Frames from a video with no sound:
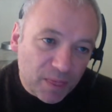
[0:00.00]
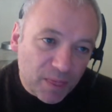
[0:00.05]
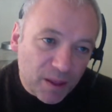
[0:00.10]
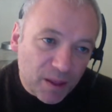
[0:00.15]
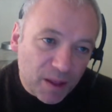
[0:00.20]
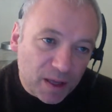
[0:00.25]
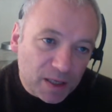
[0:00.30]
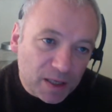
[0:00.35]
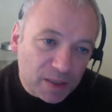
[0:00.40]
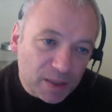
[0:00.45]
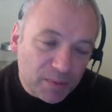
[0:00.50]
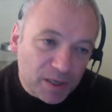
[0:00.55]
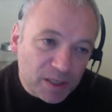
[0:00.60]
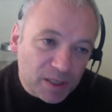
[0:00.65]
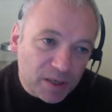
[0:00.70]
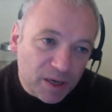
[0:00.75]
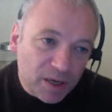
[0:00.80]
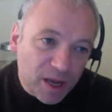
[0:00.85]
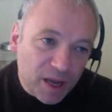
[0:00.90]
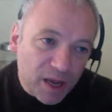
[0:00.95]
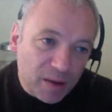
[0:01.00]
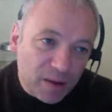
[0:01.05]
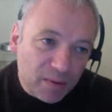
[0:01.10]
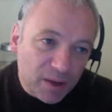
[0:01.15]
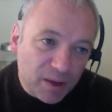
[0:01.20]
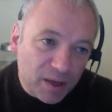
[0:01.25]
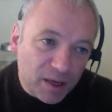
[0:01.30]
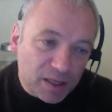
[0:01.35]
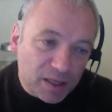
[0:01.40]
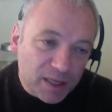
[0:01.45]
in some ways
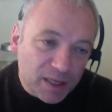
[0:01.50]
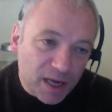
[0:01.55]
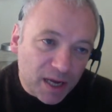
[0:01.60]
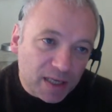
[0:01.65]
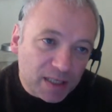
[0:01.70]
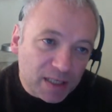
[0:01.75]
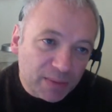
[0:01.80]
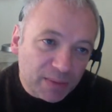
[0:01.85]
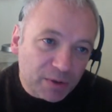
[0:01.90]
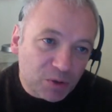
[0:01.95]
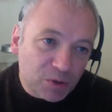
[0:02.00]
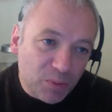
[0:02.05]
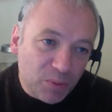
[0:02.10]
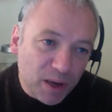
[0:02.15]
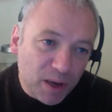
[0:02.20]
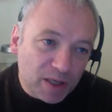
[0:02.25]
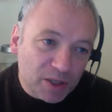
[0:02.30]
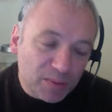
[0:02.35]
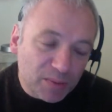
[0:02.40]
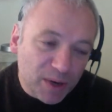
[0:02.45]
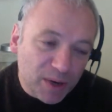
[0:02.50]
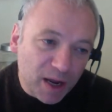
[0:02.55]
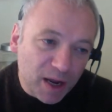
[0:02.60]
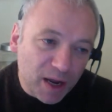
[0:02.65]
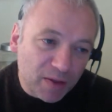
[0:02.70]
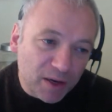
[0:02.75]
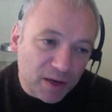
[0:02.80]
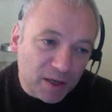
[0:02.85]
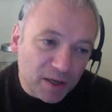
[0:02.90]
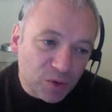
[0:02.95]
it's gained so much momentum now
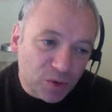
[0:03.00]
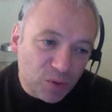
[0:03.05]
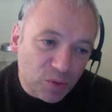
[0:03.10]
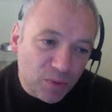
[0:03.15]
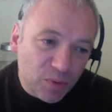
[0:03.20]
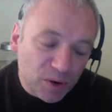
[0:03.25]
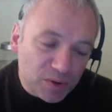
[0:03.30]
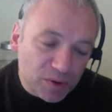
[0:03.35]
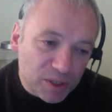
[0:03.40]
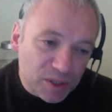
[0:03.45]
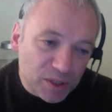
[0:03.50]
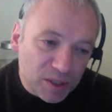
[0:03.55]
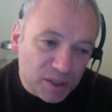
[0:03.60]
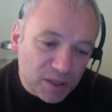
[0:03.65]
that it's almost